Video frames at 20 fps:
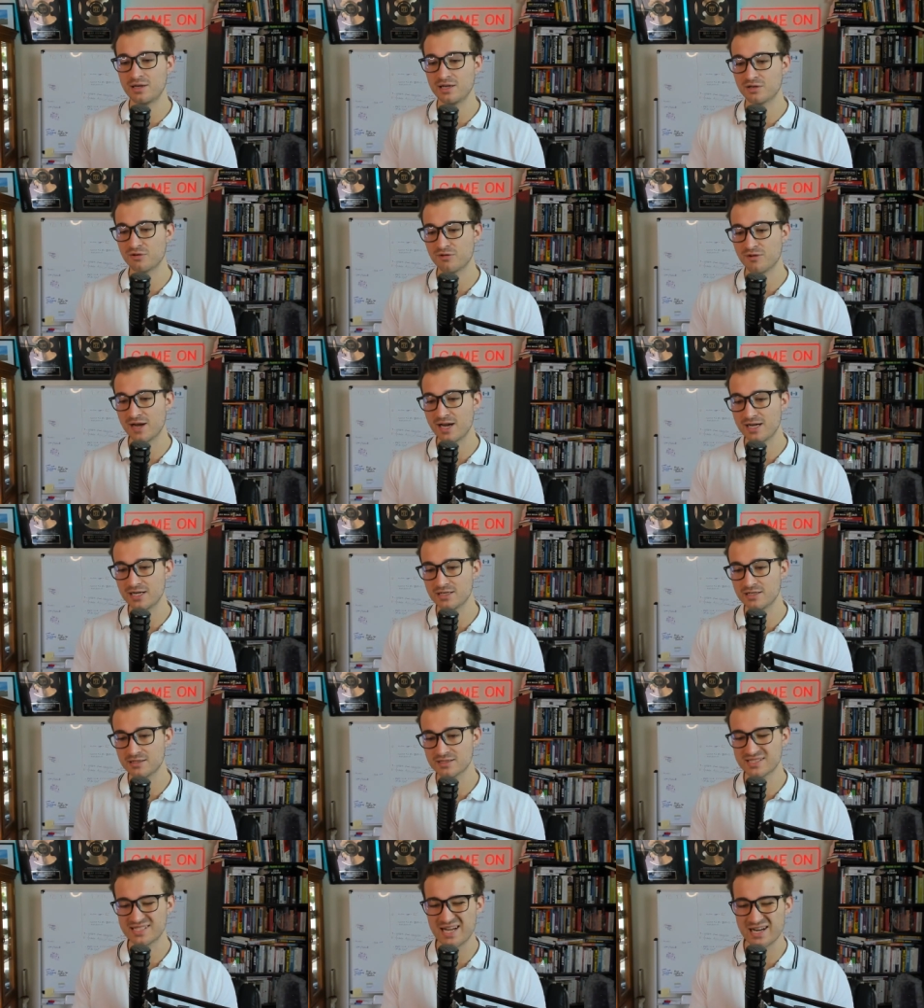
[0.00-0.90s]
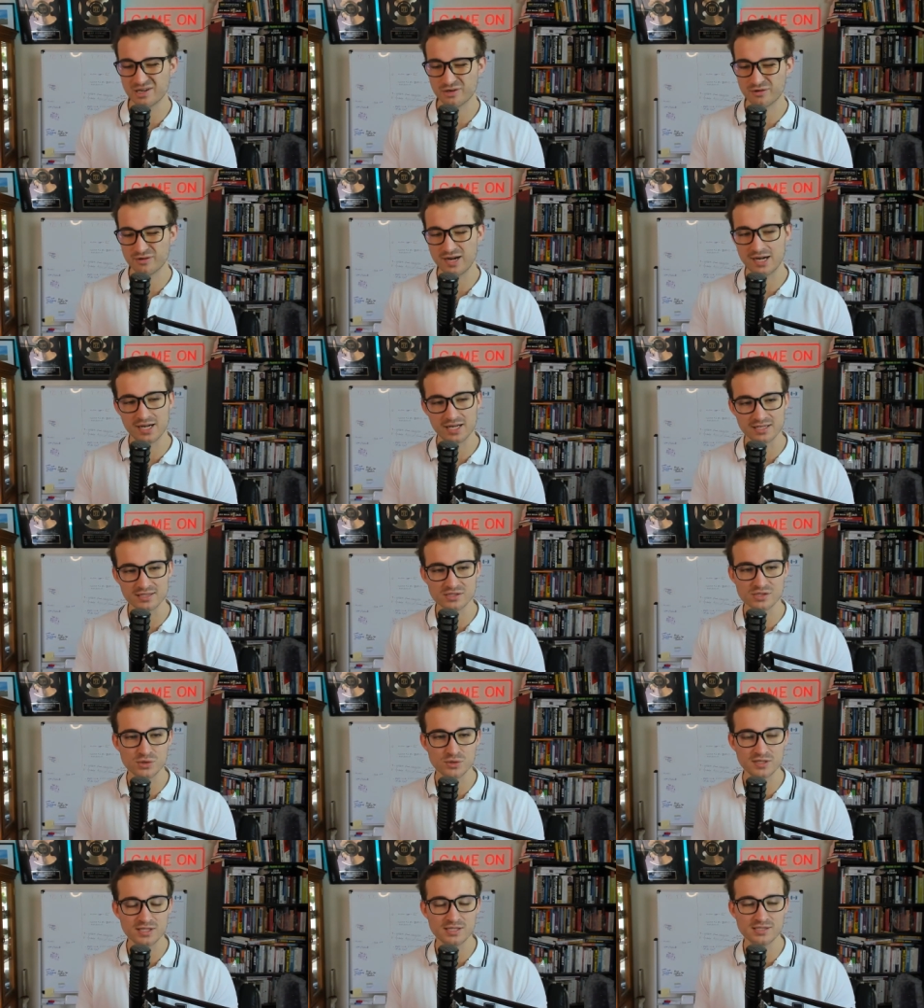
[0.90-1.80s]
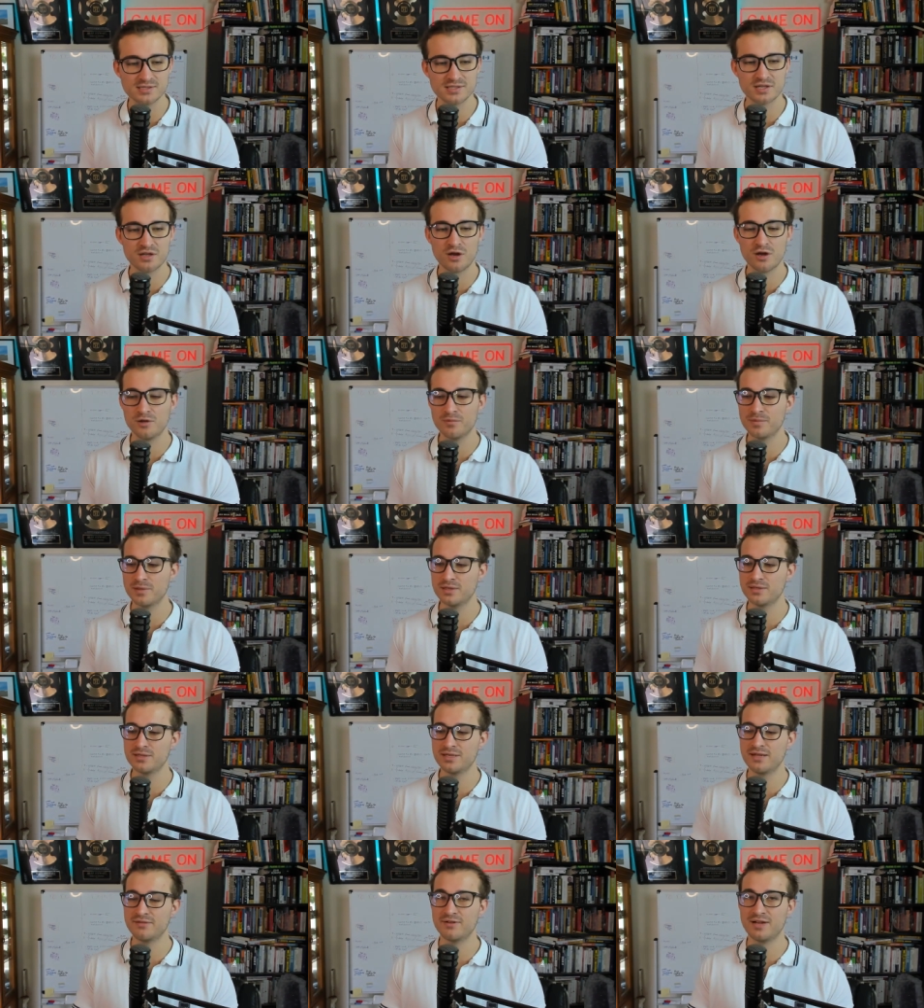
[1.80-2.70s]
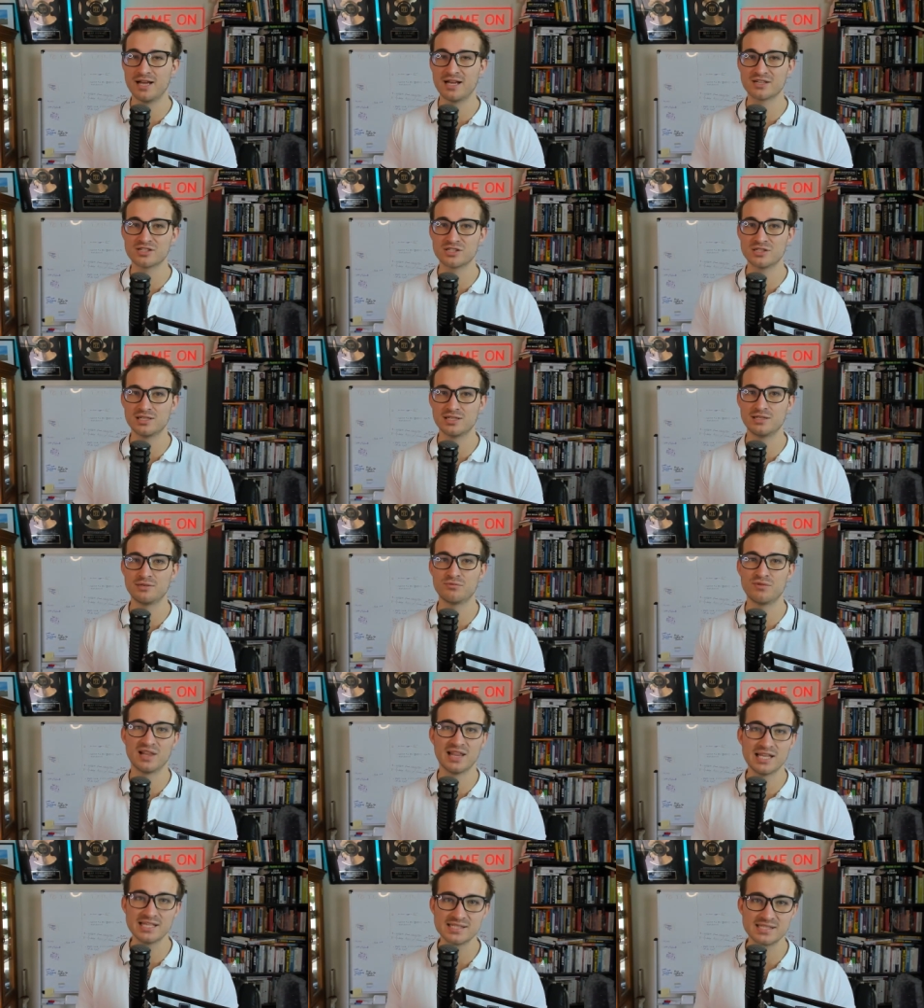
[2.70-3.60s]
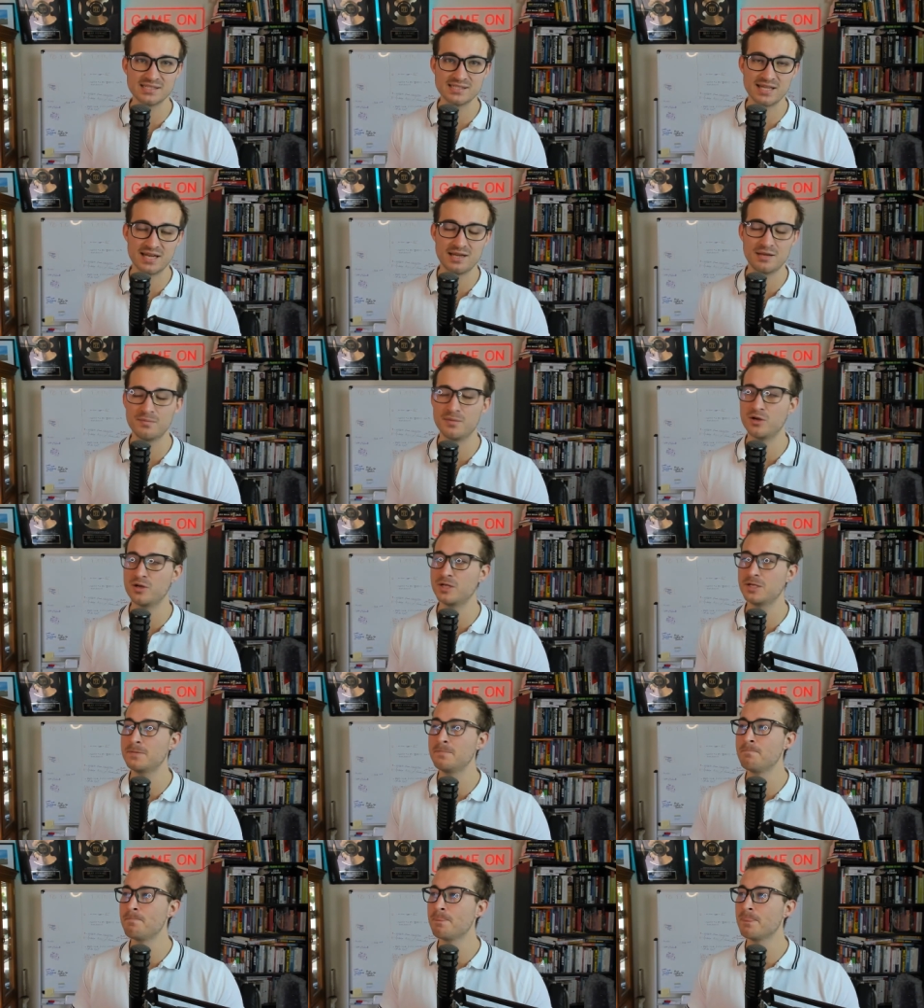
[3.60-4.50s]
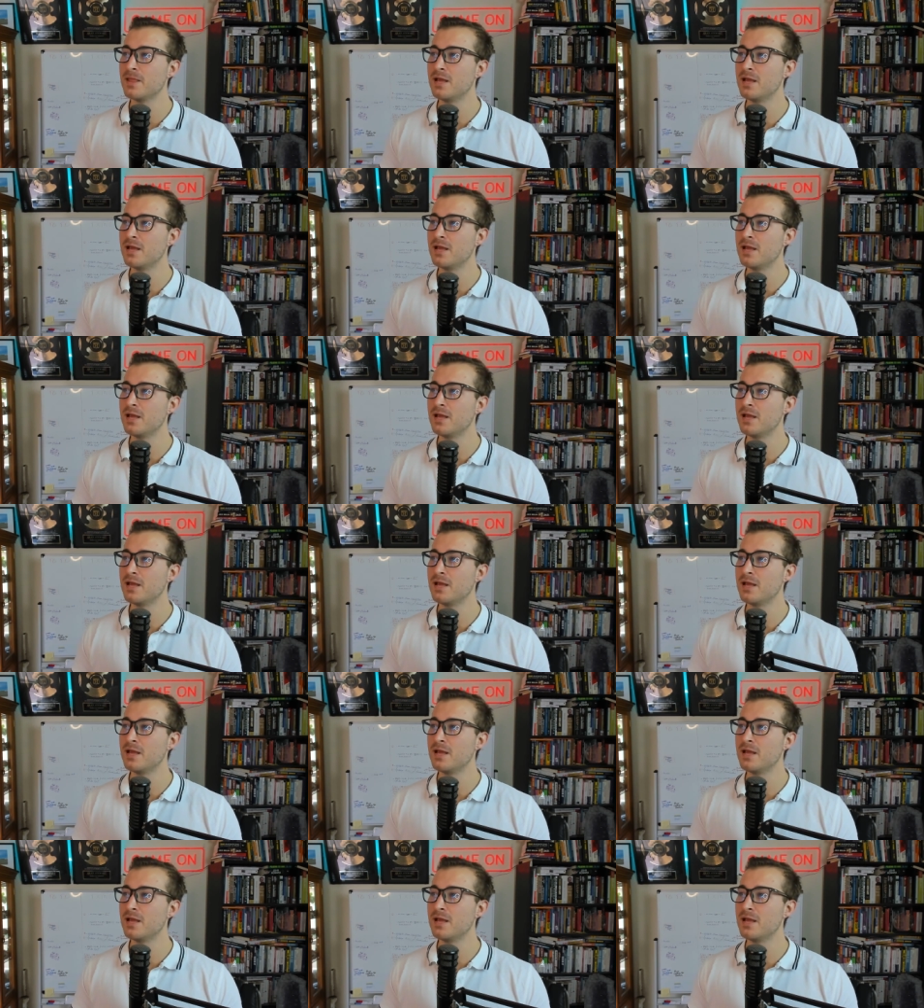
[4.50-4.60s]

I created it, started creating it two years ago, but never actually released it to anybody.